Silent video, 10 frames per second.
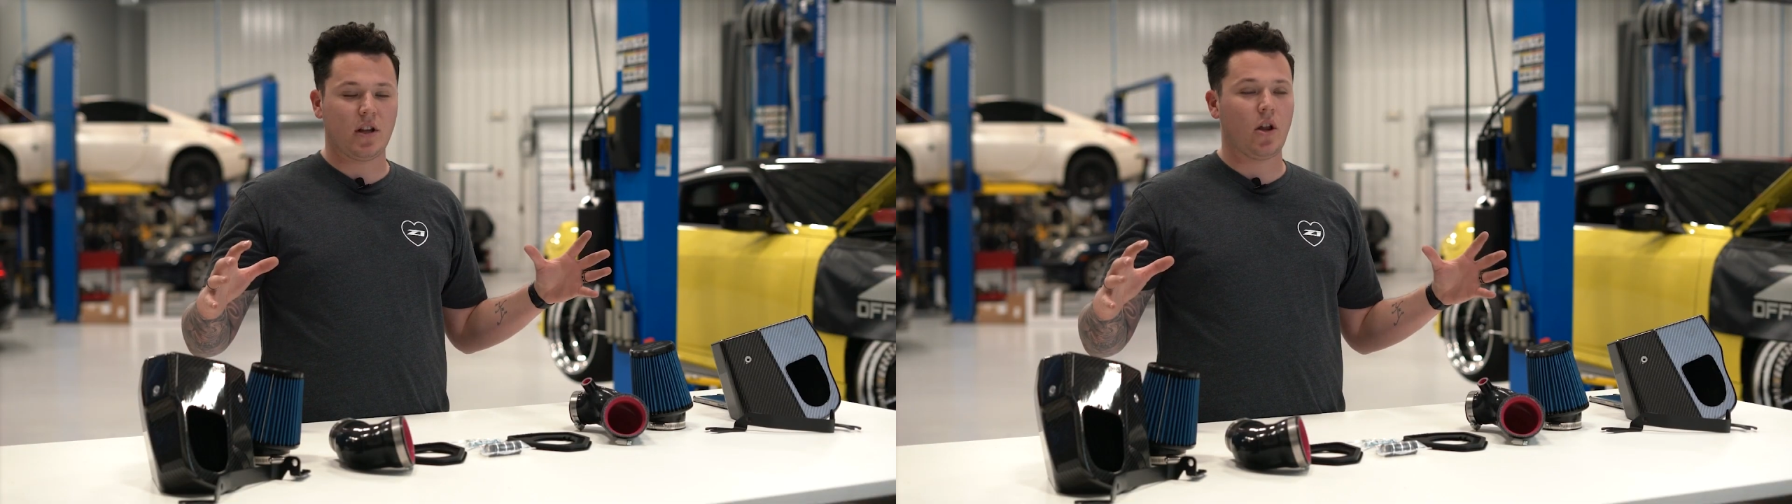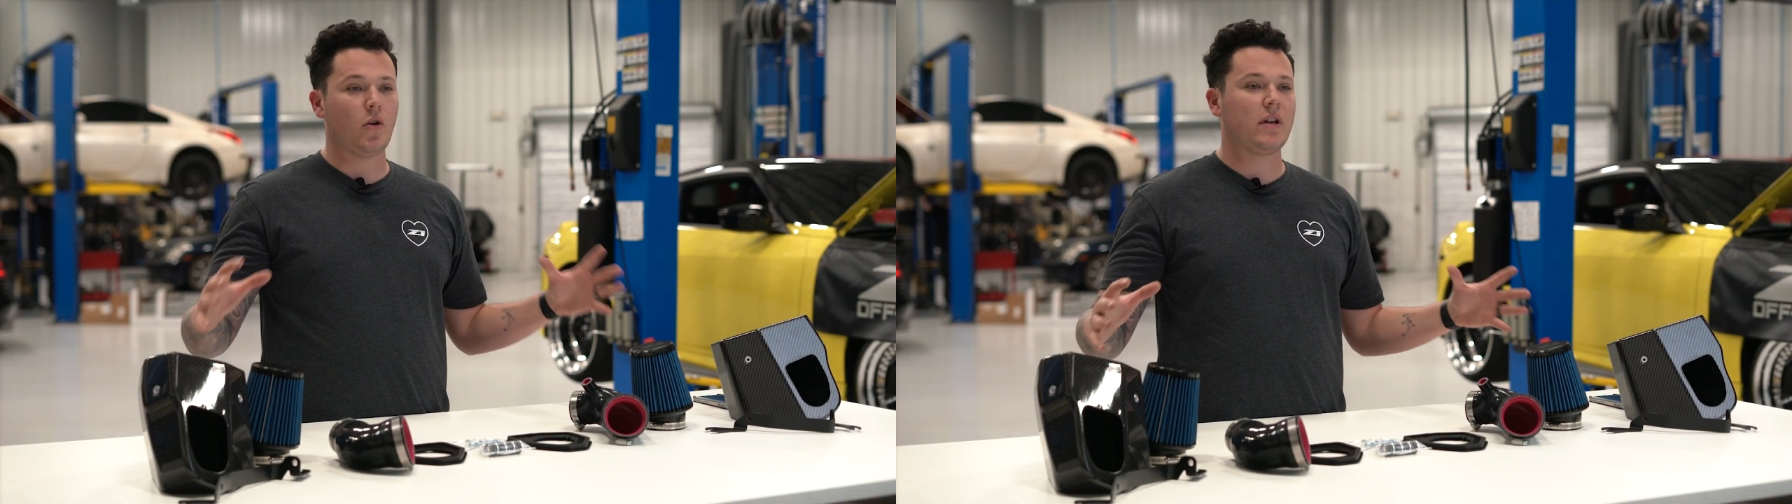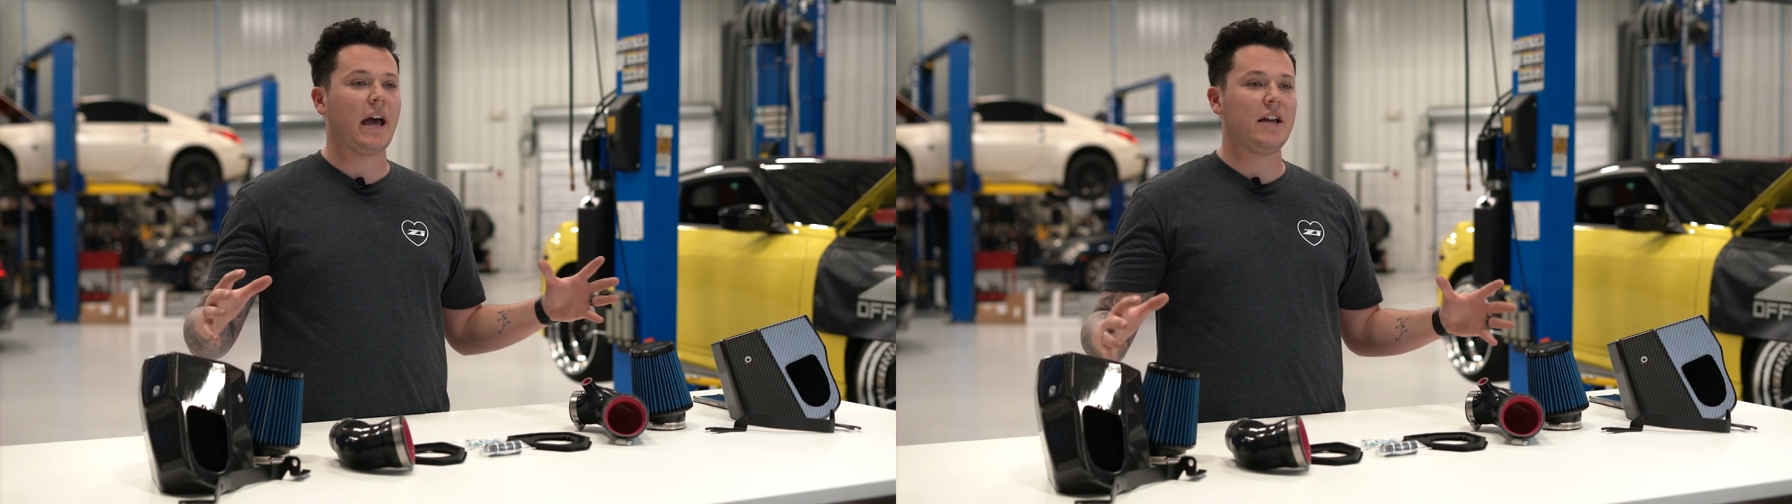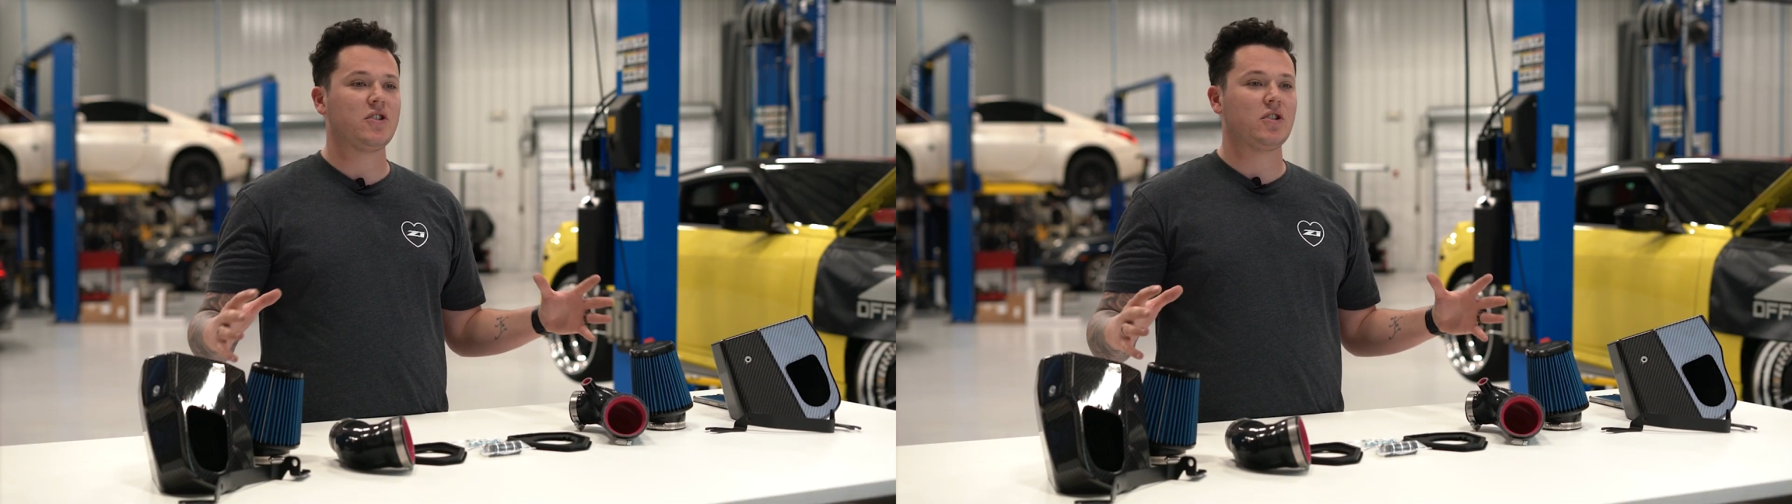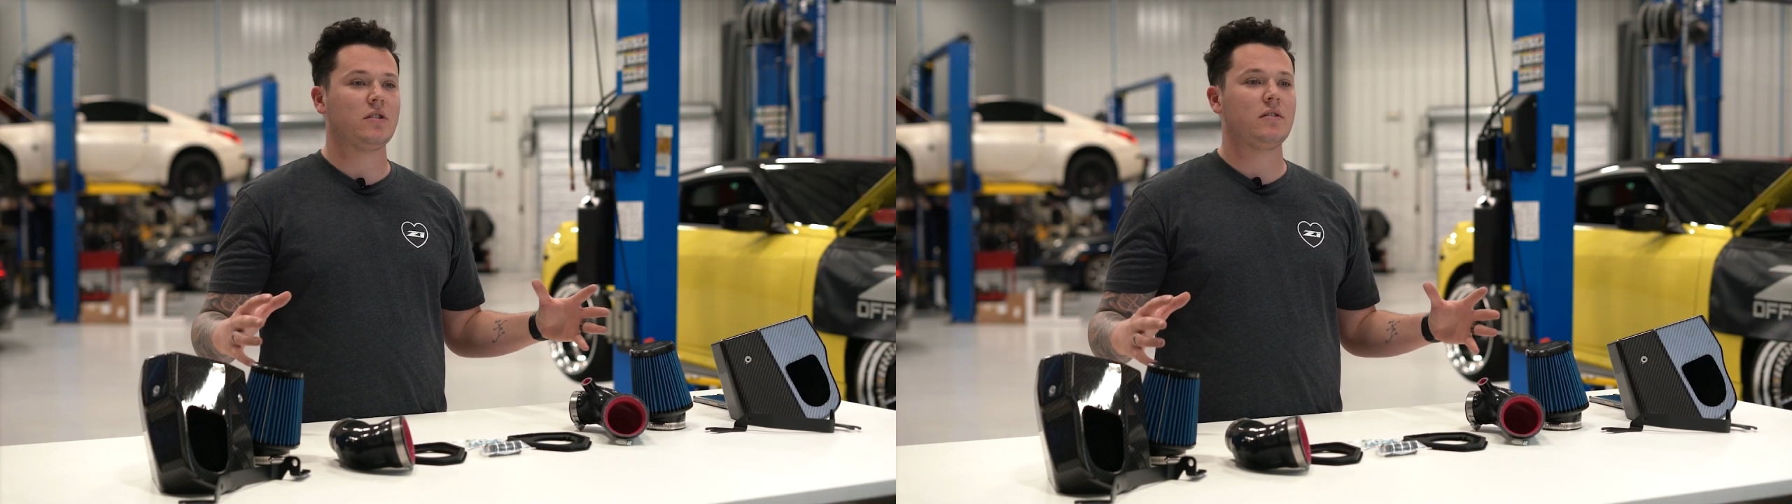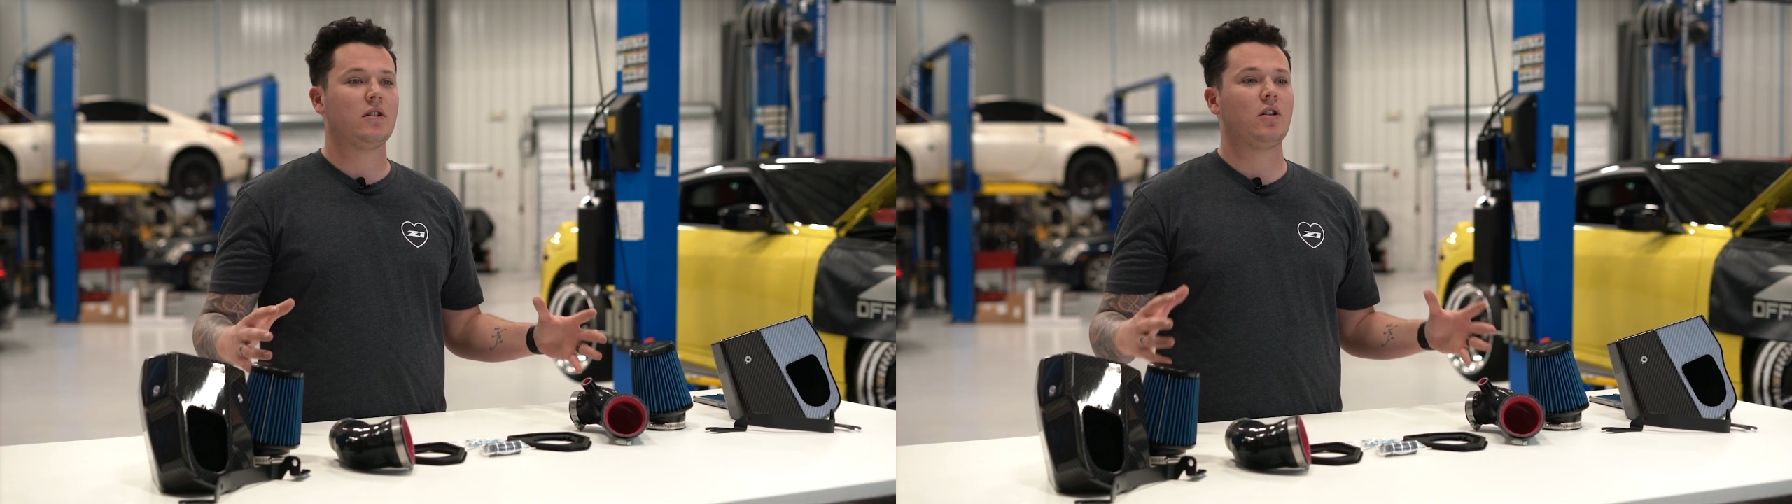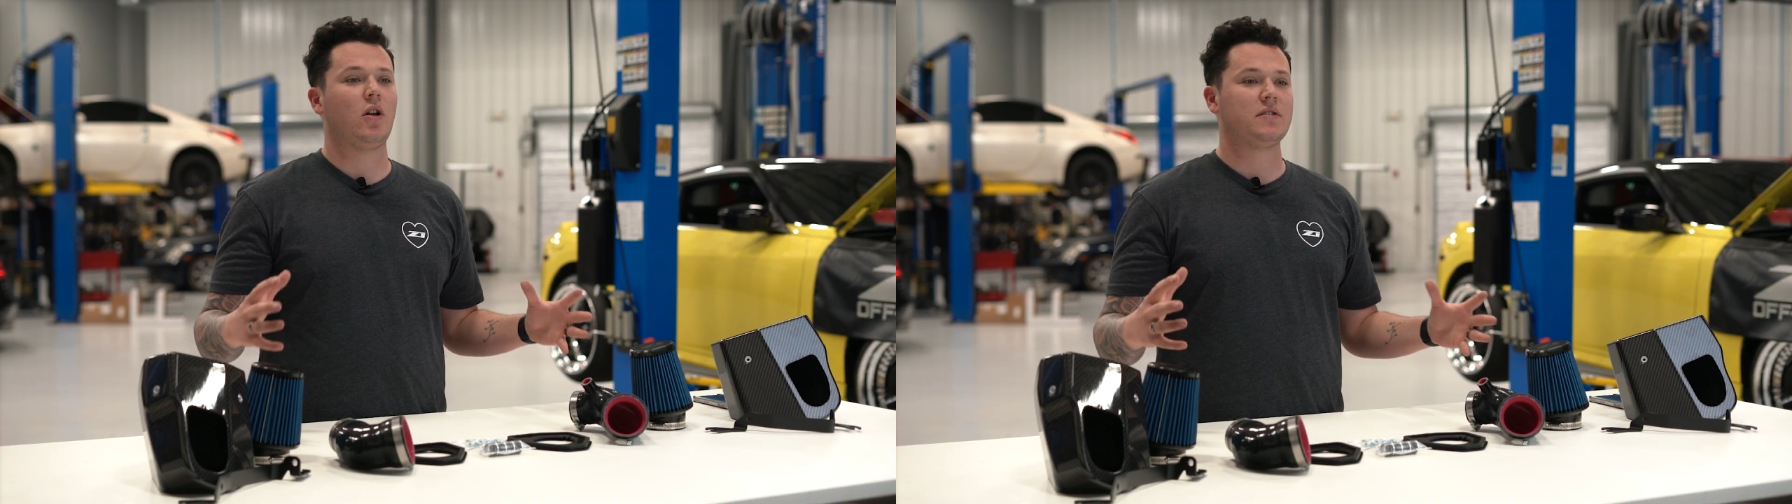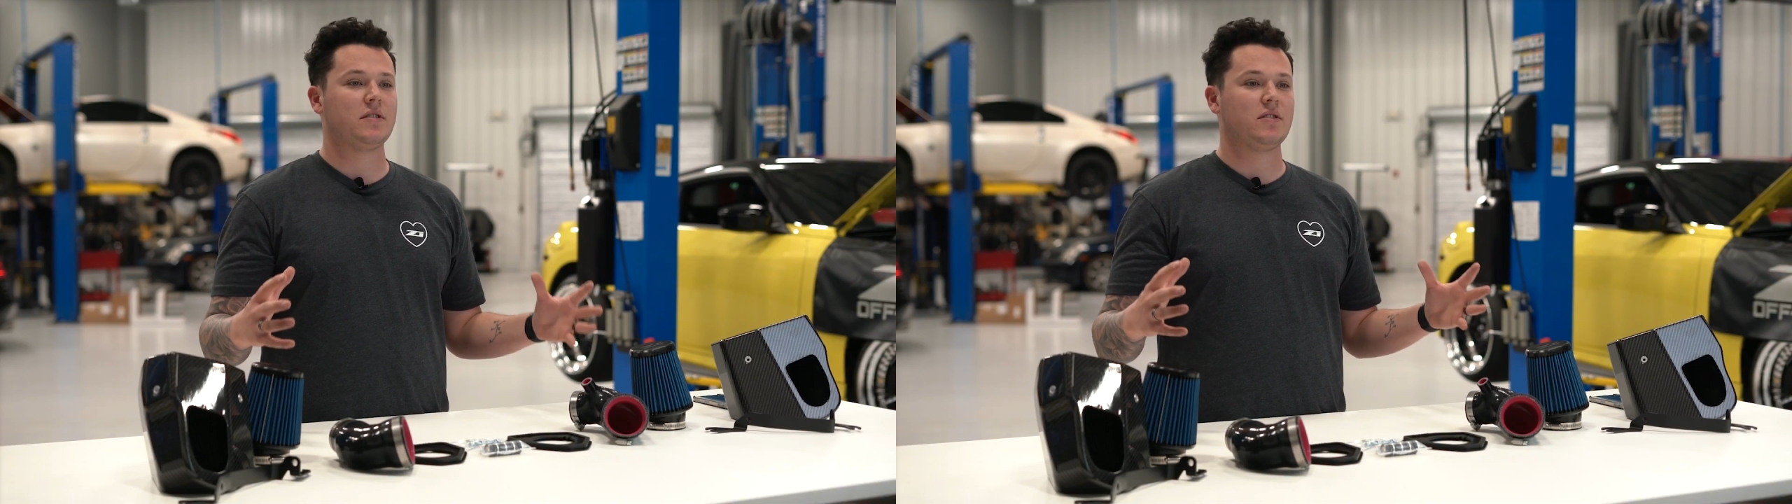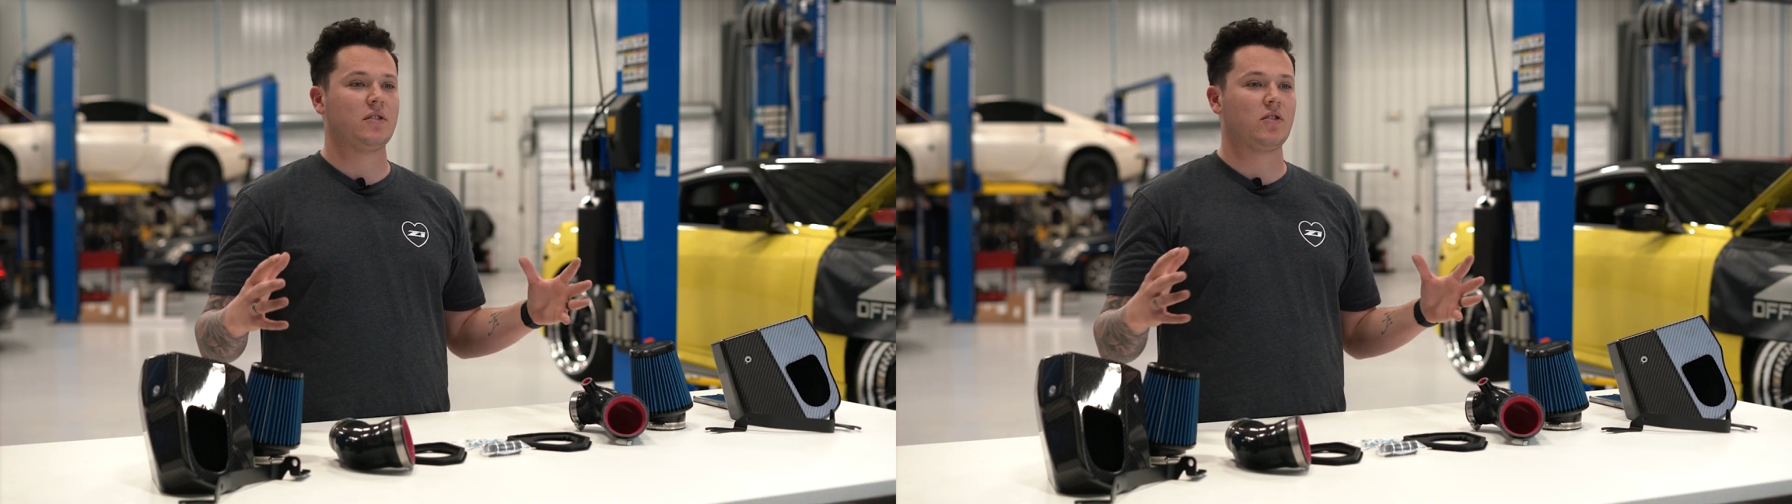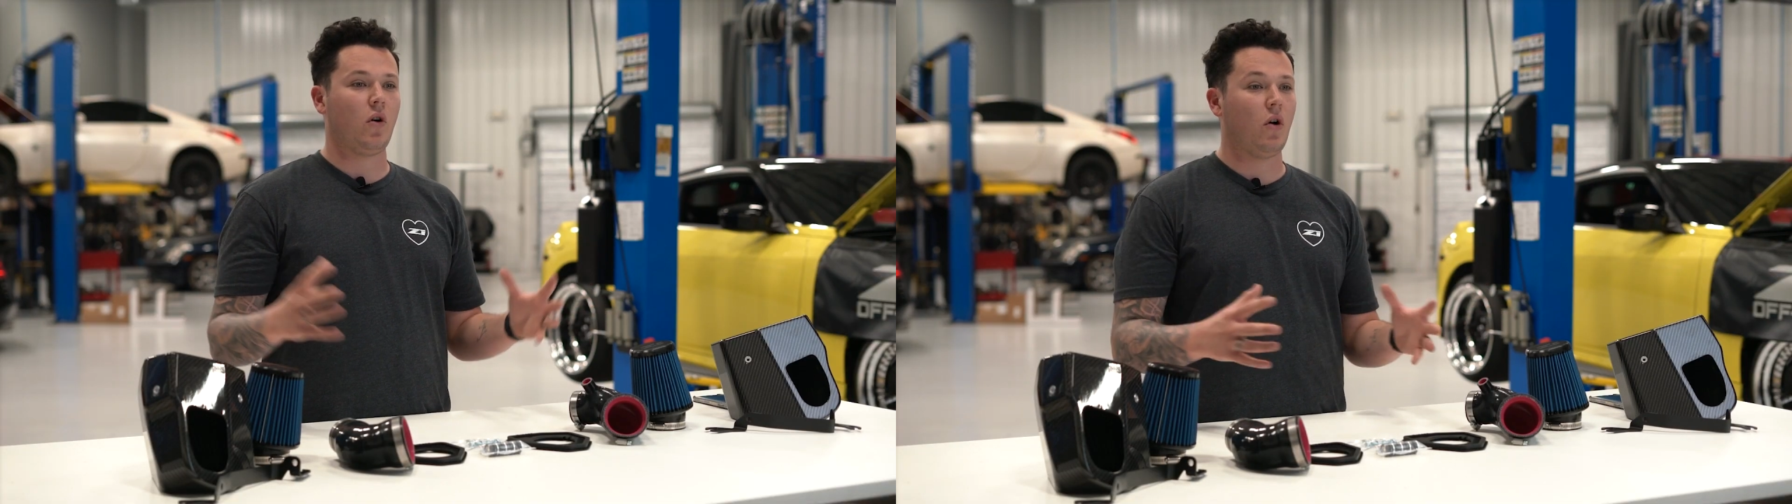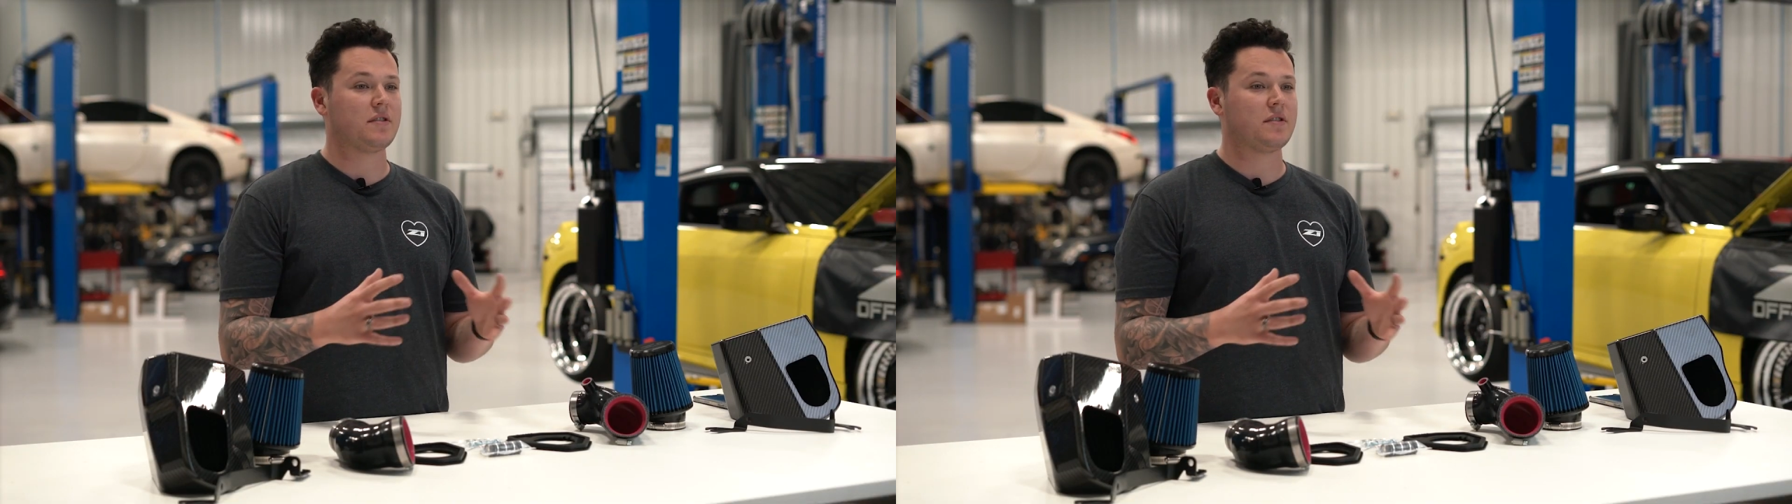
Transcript: location closer to the core